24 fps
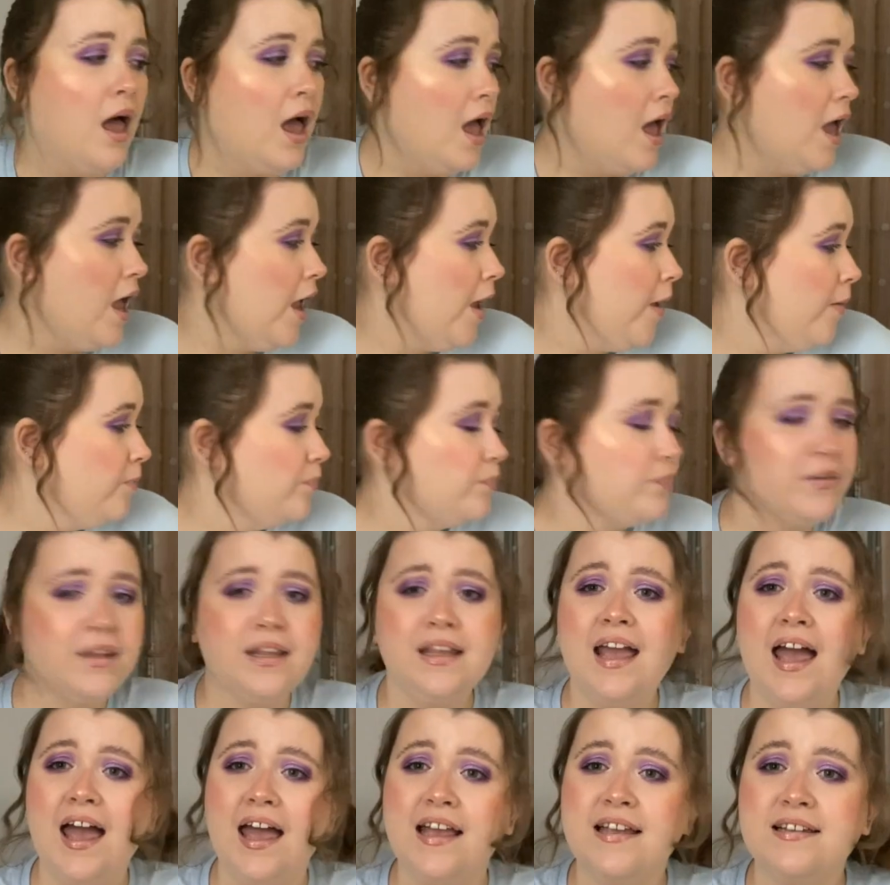
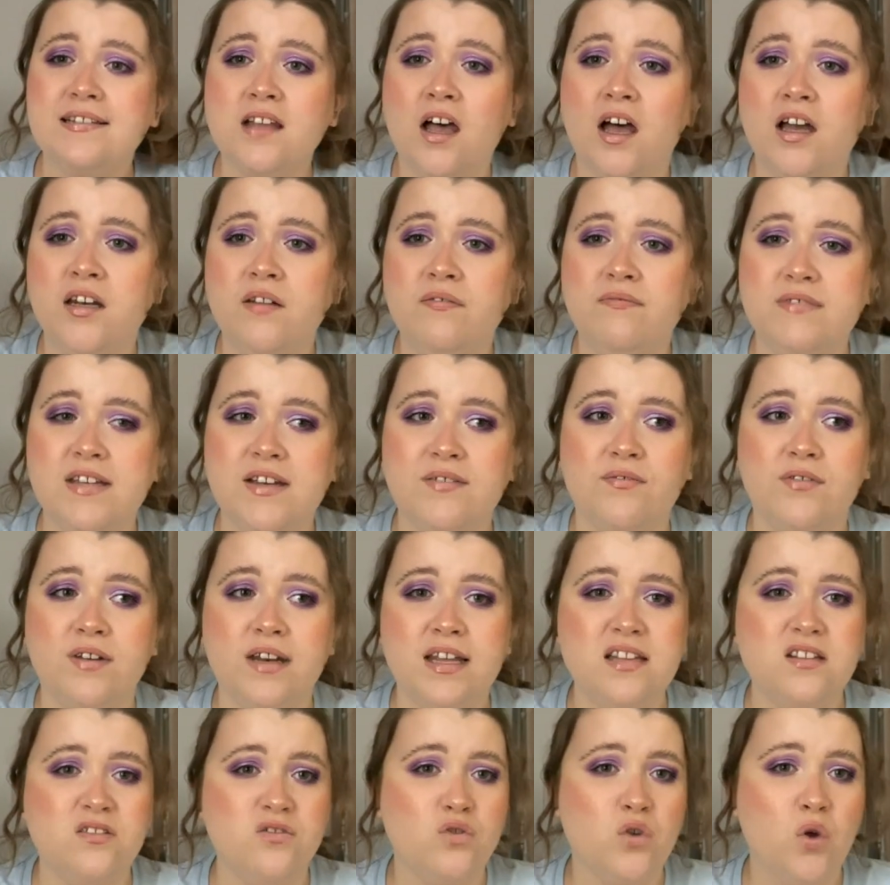Yeah, it's kind of different,
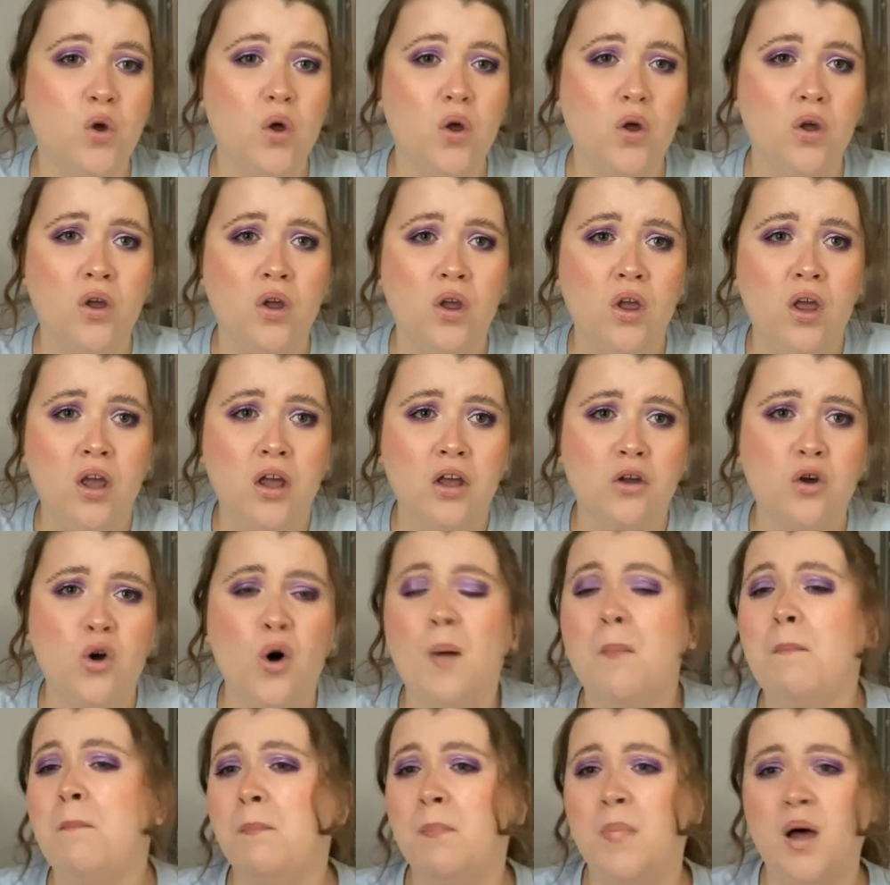it's not
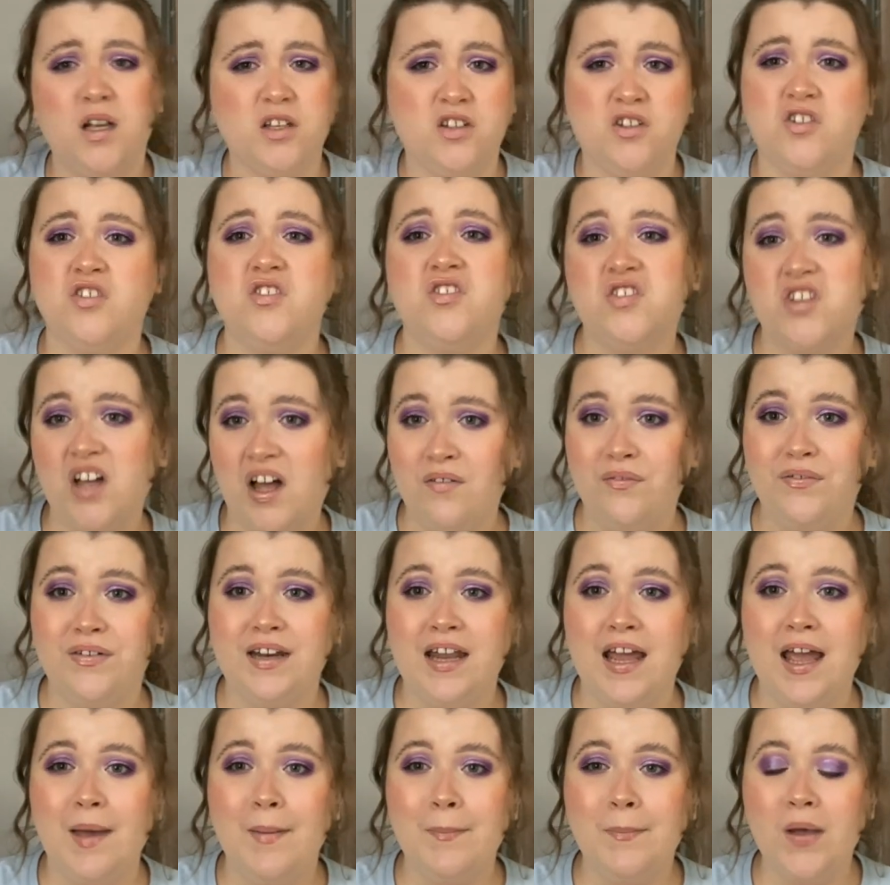got much stuff in
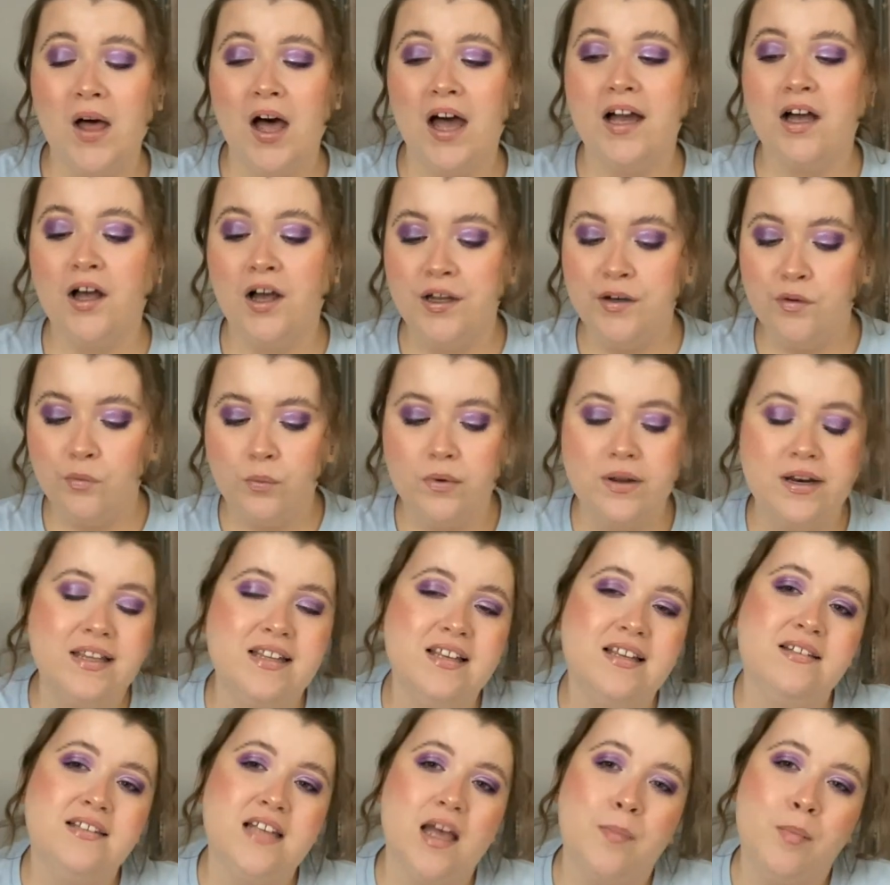it, but I kind of wanted
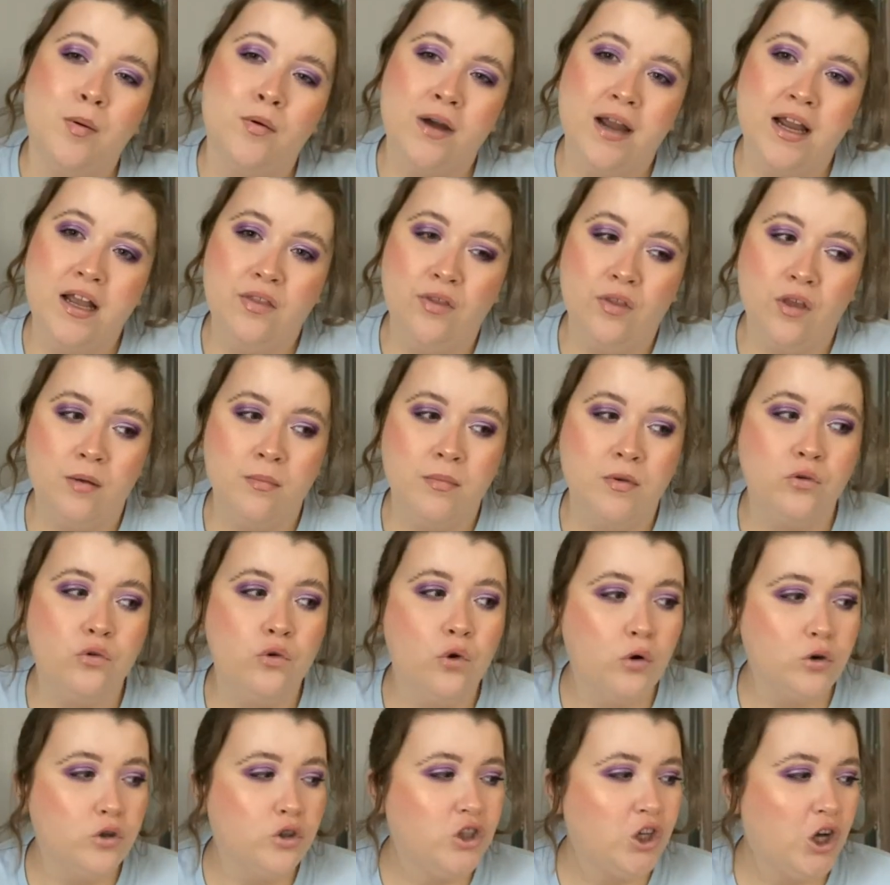to separate them and
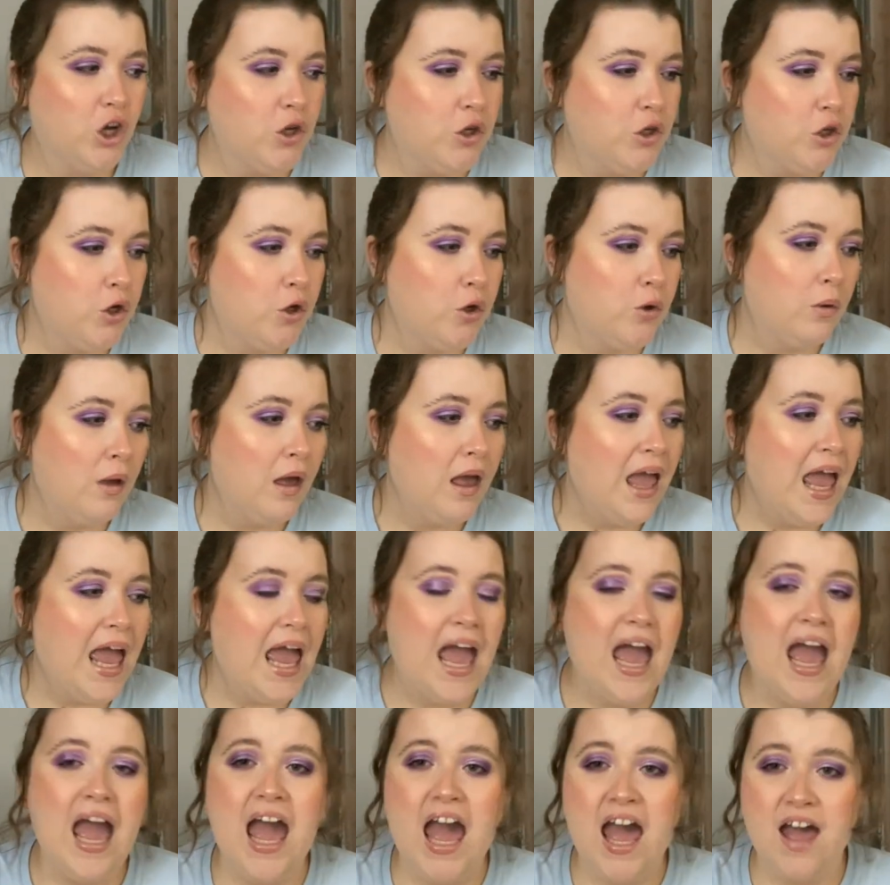not show you
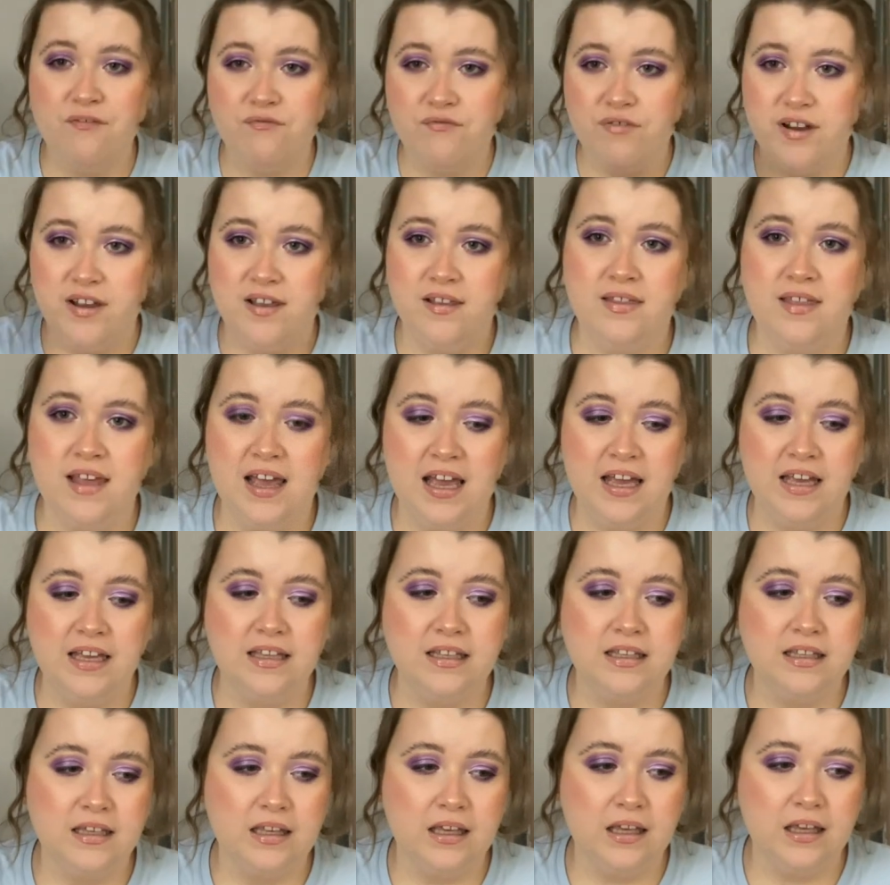everything